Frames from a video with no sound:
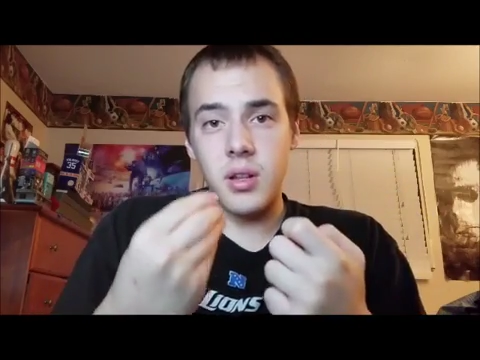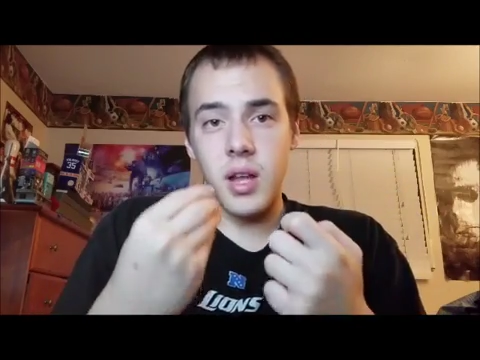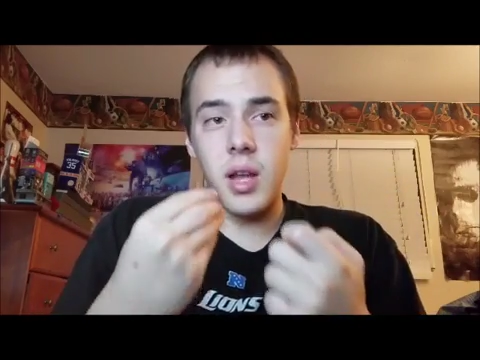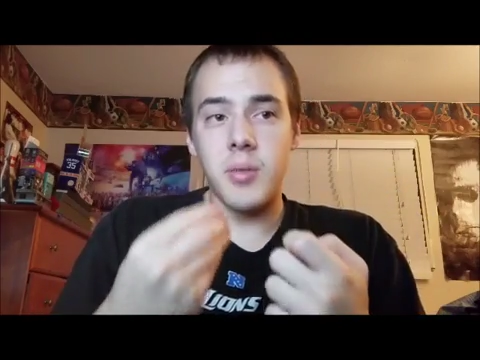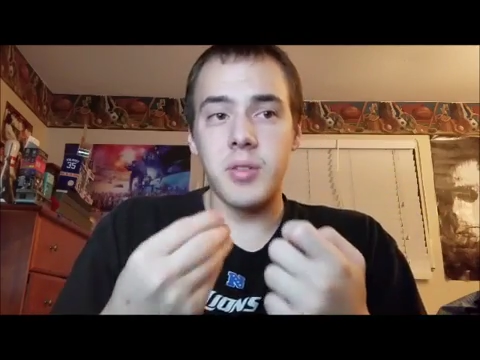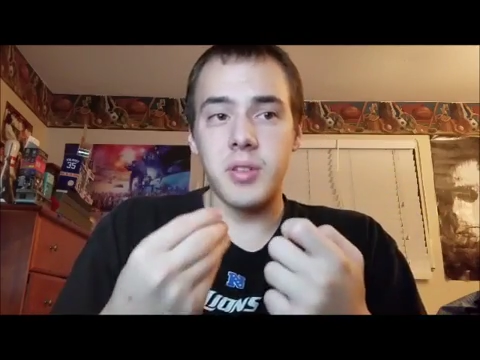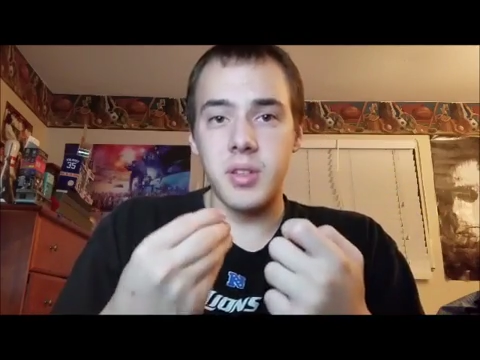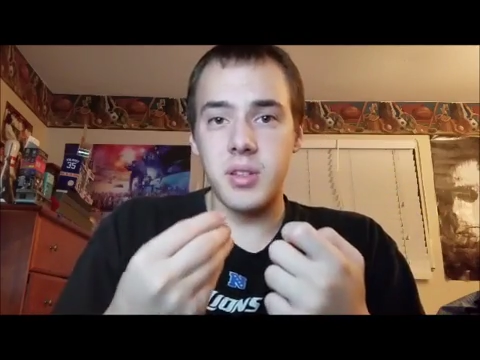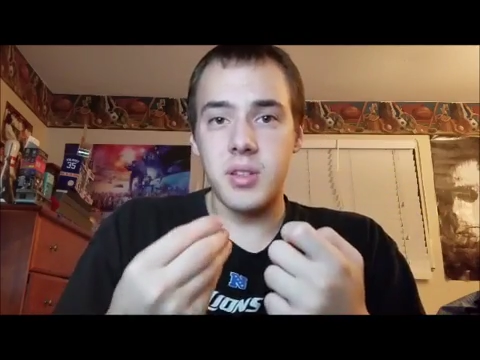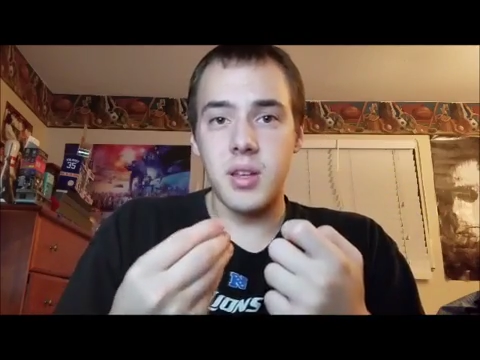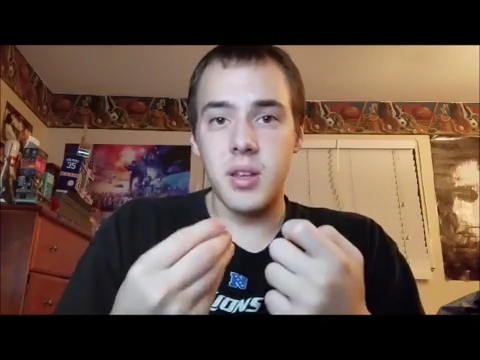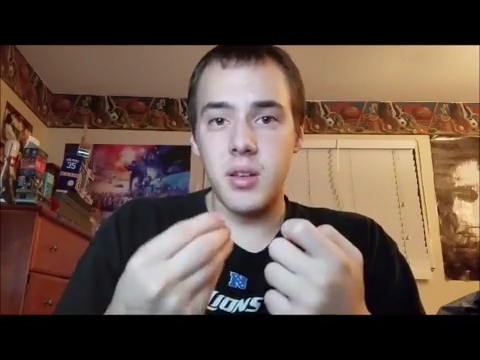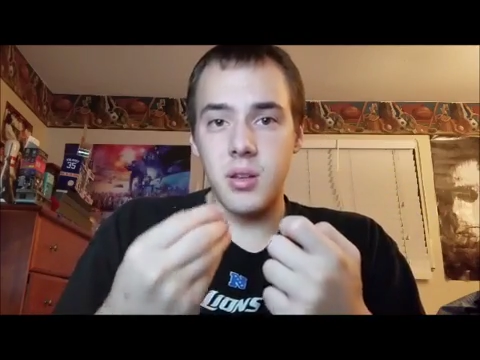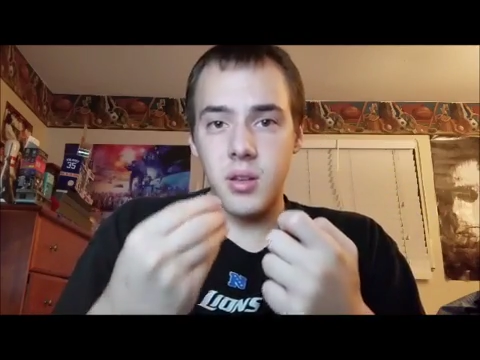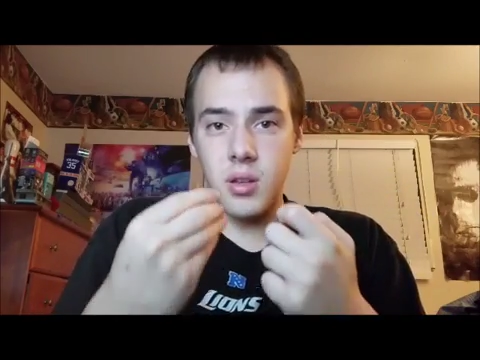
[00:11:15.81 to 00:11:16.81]

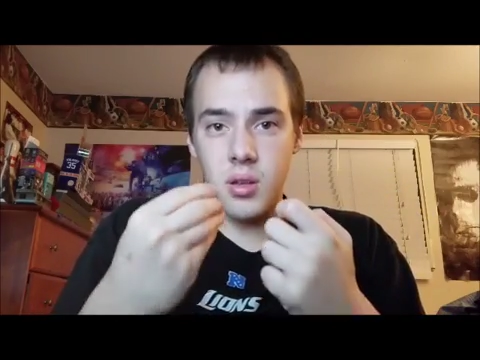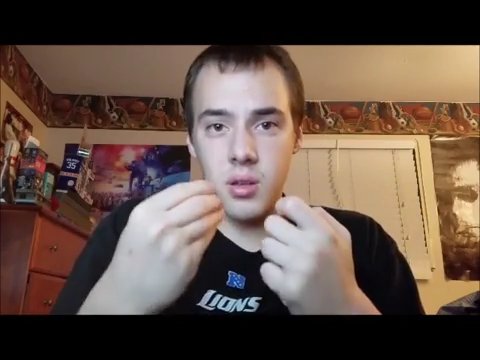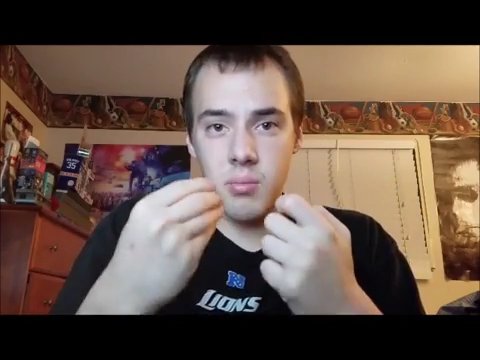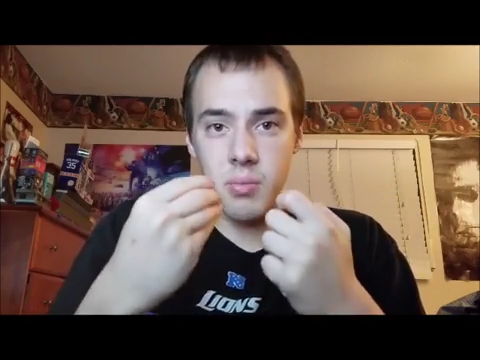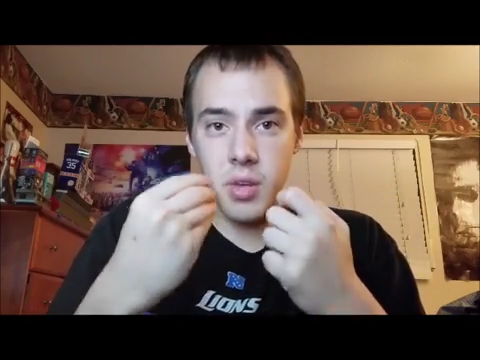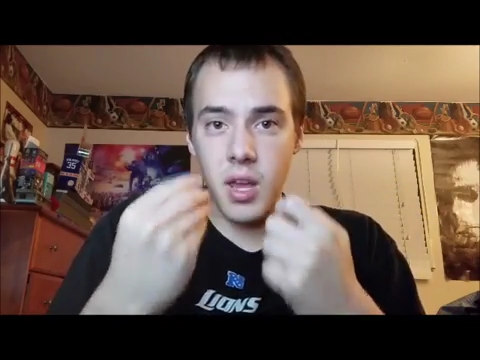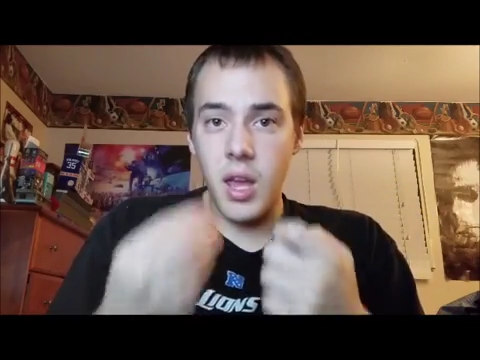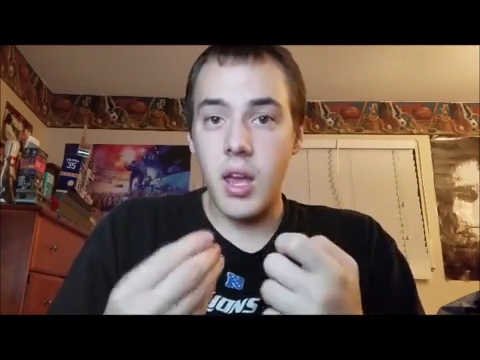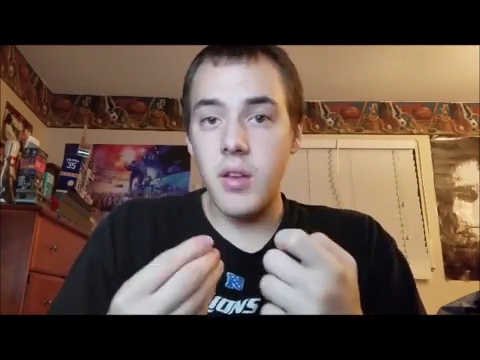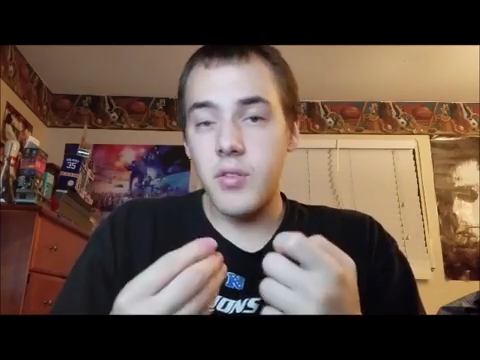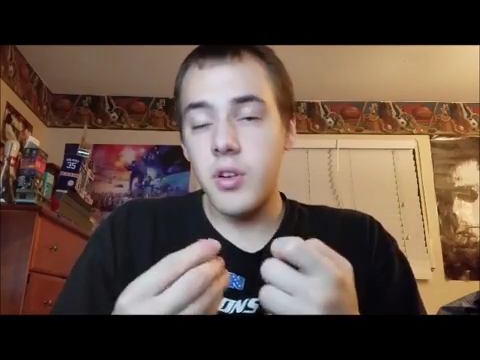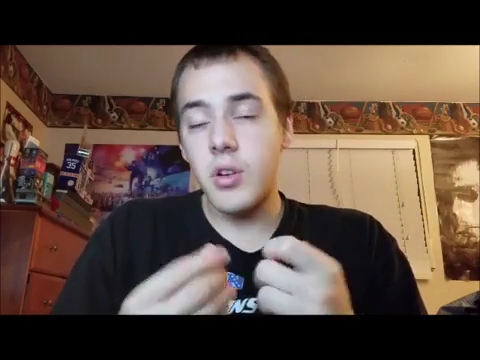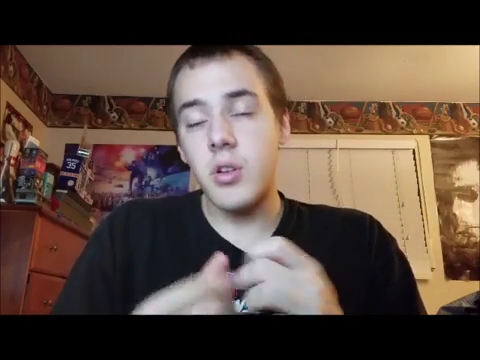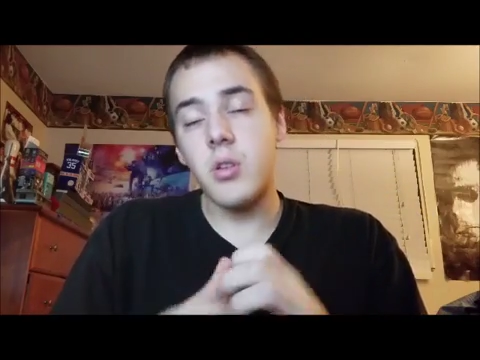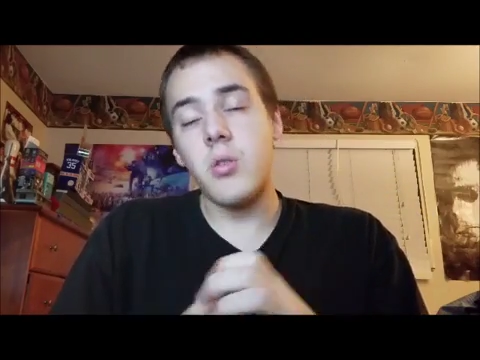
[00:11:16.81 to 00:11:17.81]
animalistic
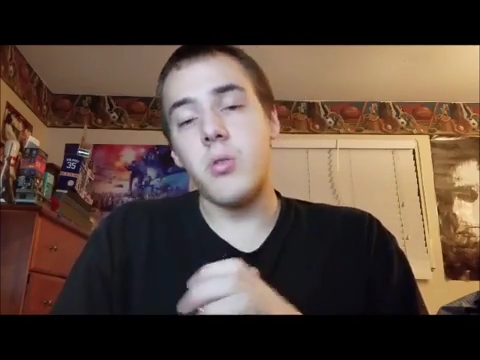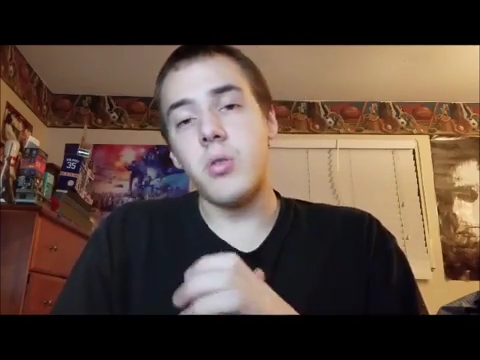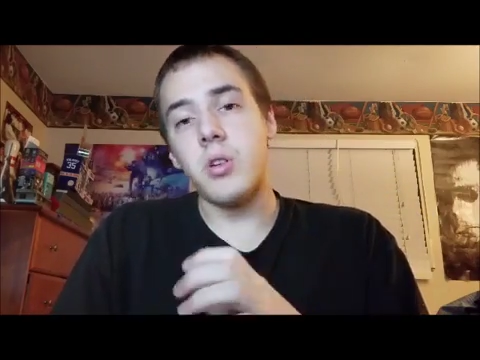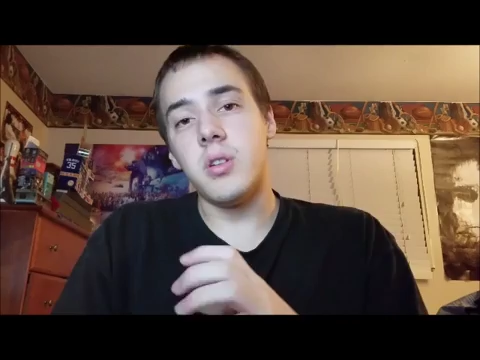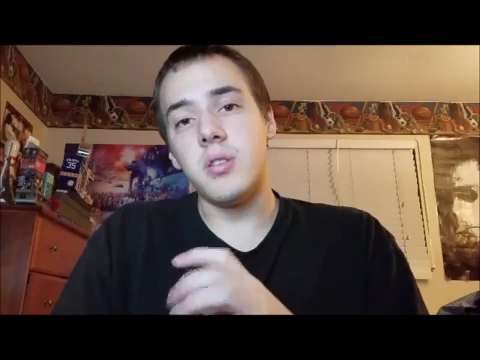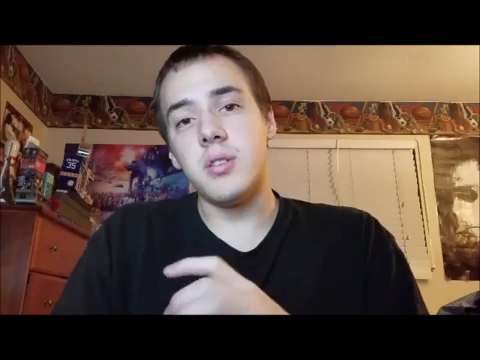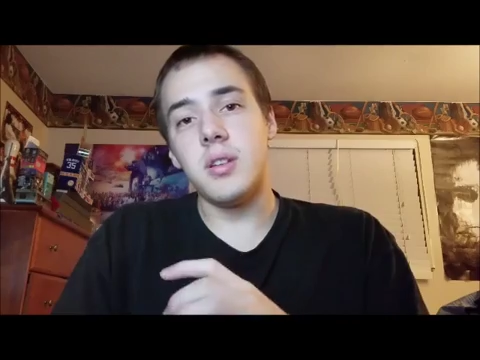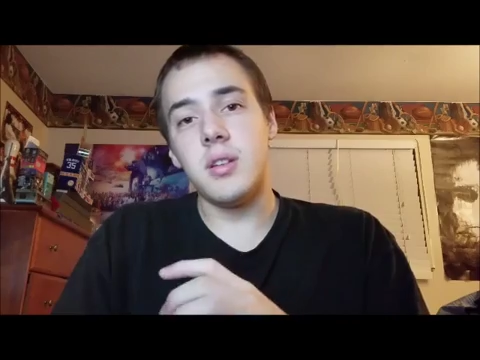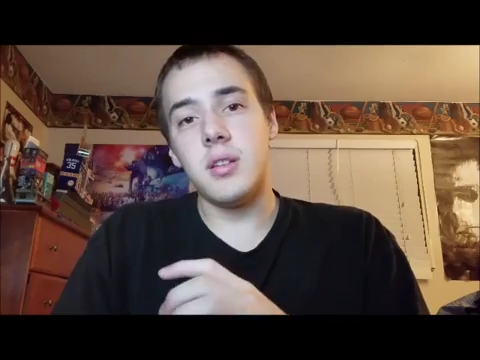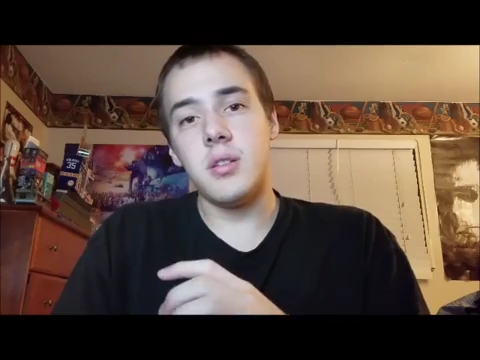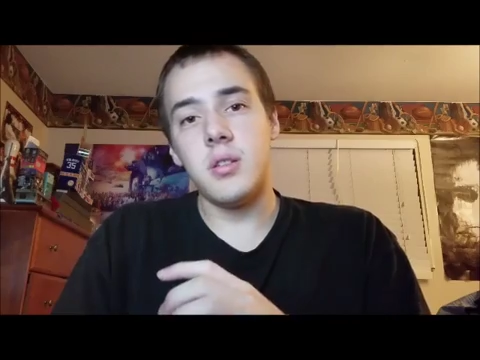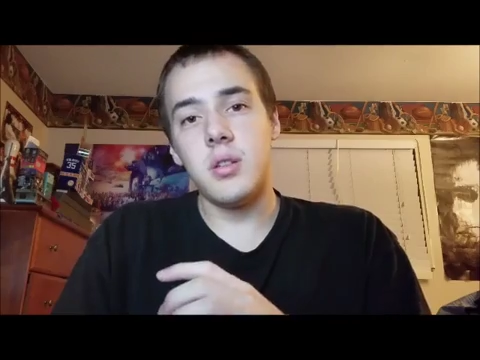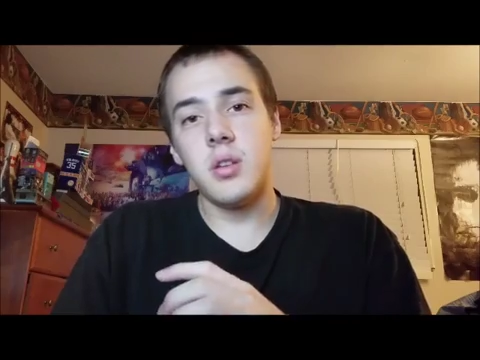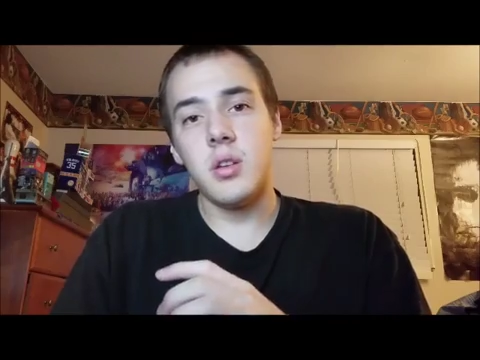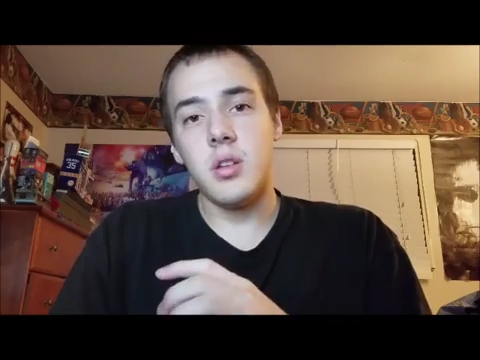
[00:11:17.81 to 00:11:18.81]
behavior, or is it